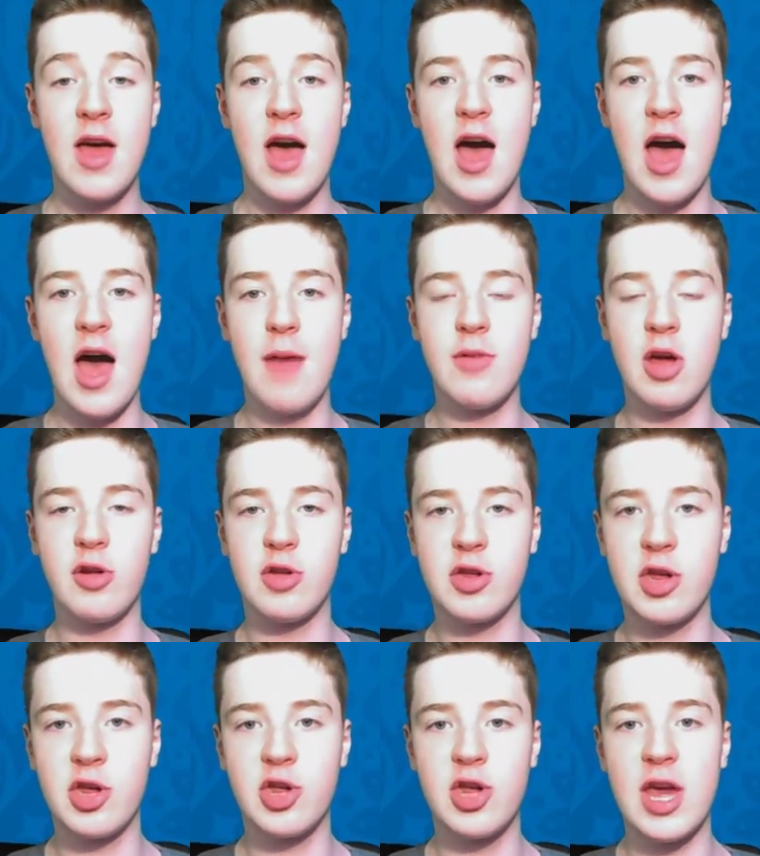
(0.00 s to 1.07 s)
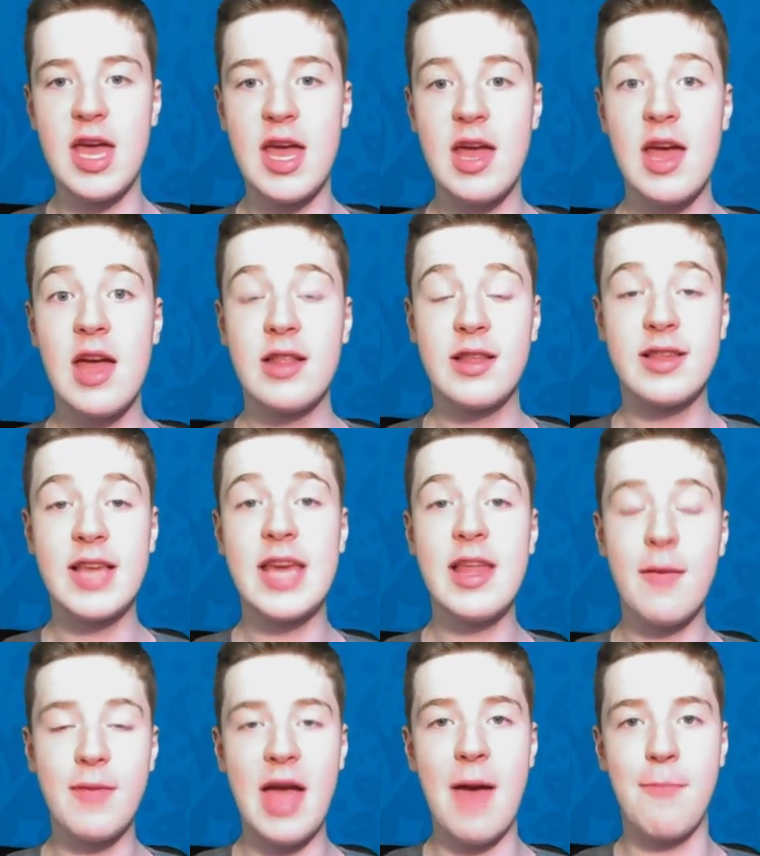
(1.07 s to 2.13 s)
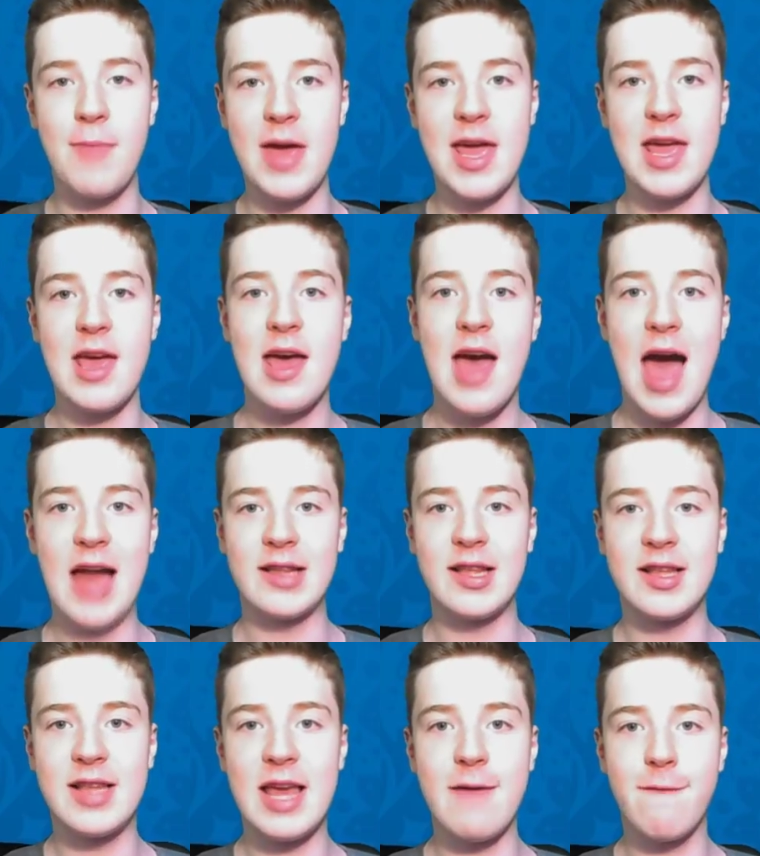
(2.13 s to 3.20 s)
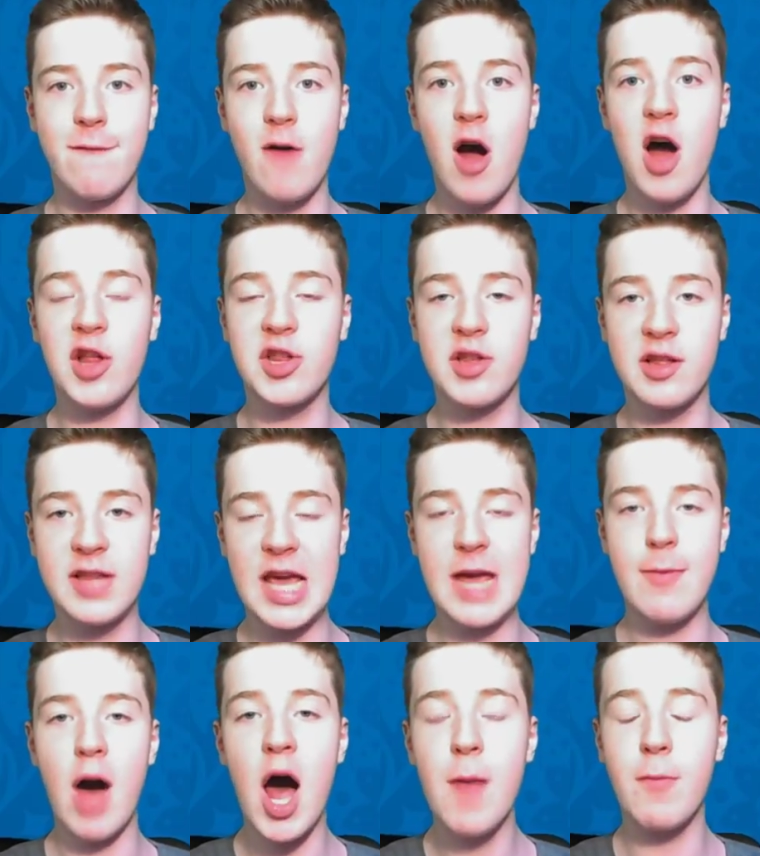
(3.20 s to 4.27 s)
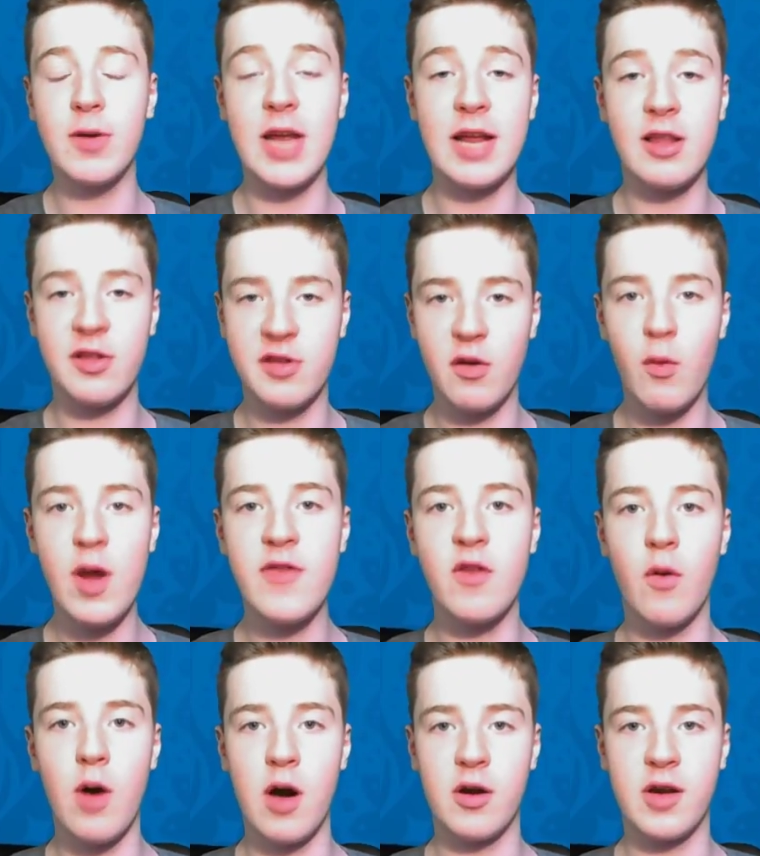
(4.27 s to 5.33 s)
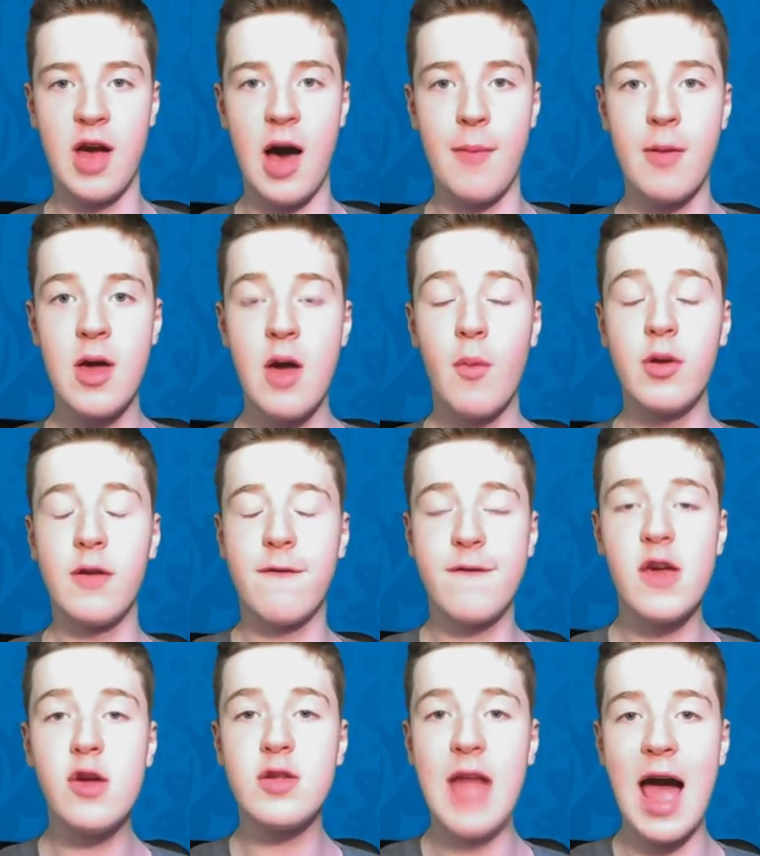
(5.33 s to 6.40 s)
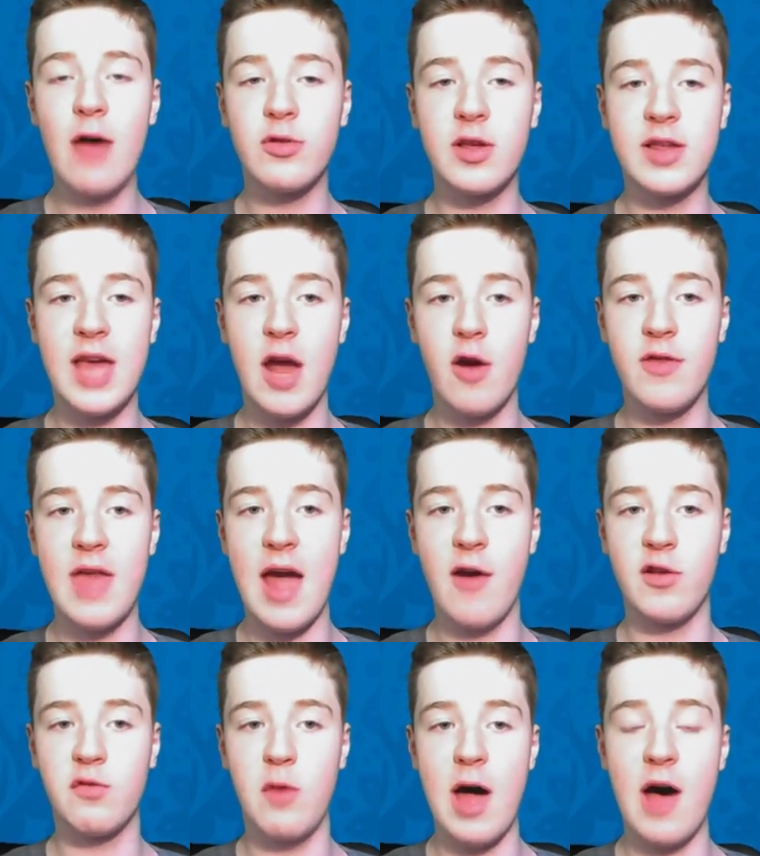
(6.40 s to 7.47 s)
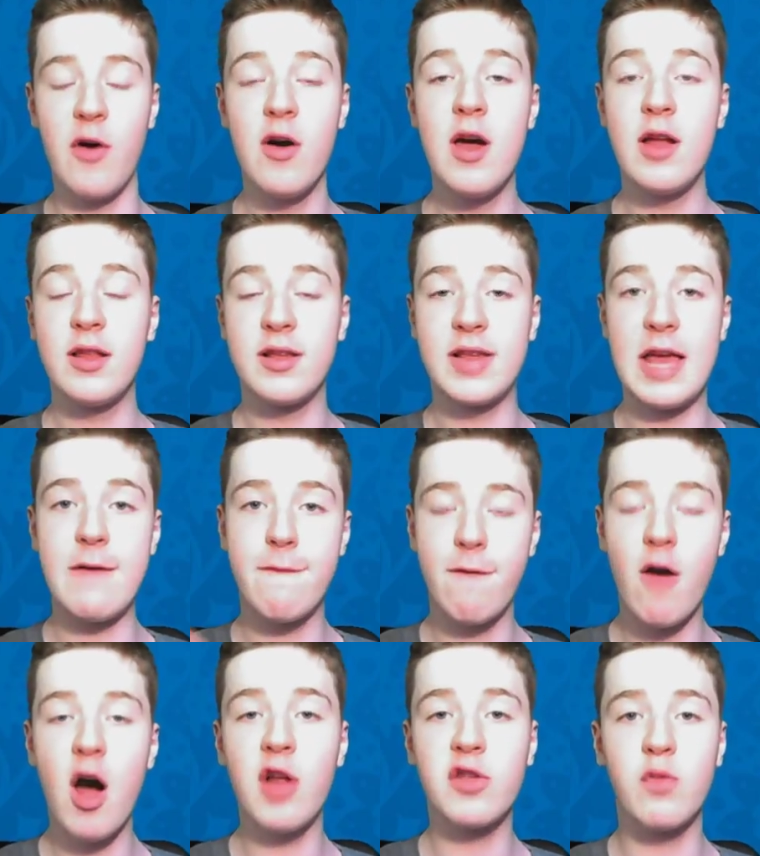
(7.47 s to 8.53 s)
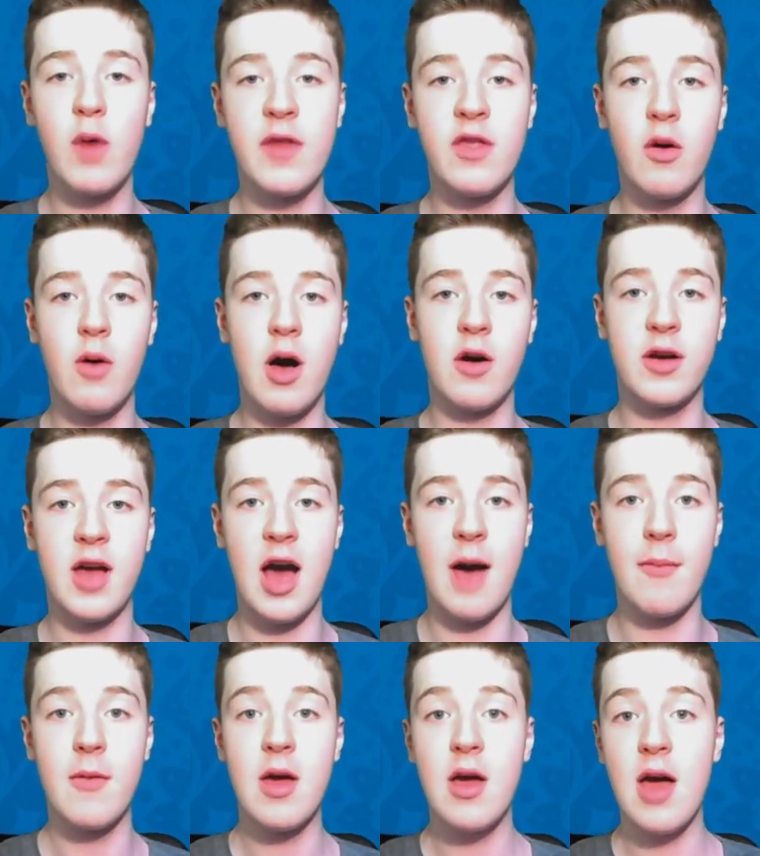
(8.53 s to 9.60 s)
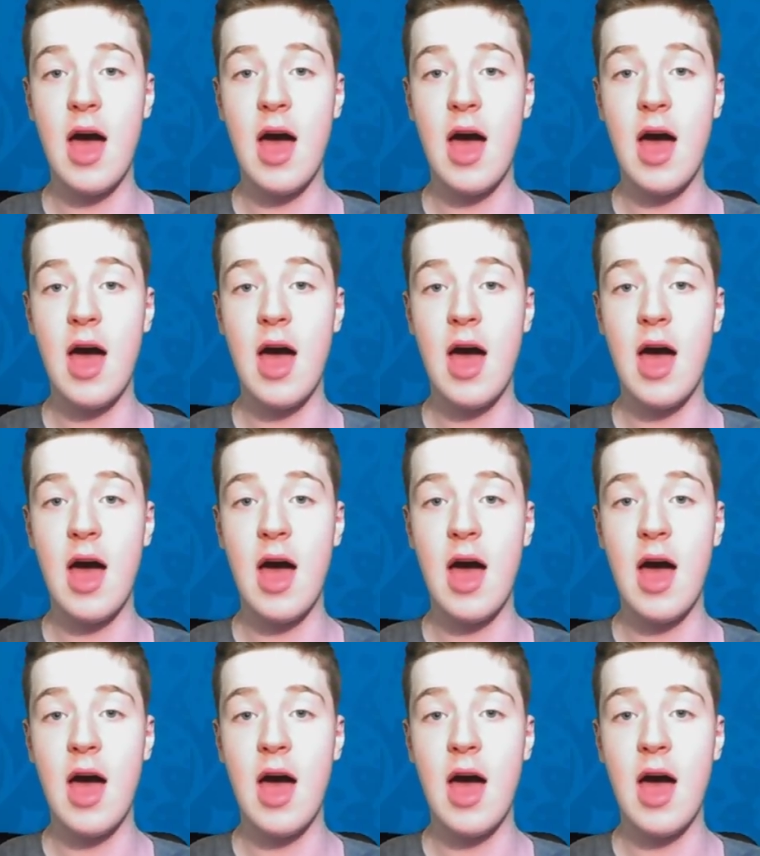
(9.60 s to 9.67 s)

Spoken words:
you know, just to see them get beat, and to see France, the team I predicted to win the World Cup, with a few doubters here and there as well, to see France win the World Cup